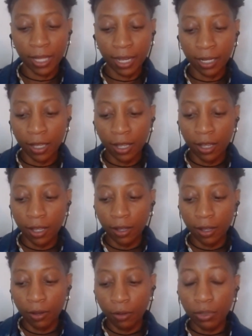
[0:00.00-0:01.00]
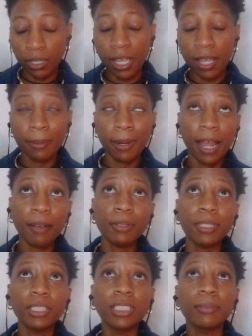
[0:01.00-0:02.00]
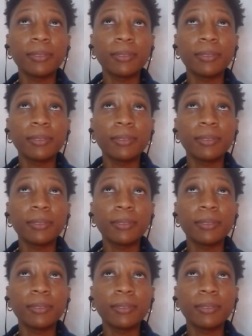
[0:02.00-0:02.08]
well, yeah, but I wish she was like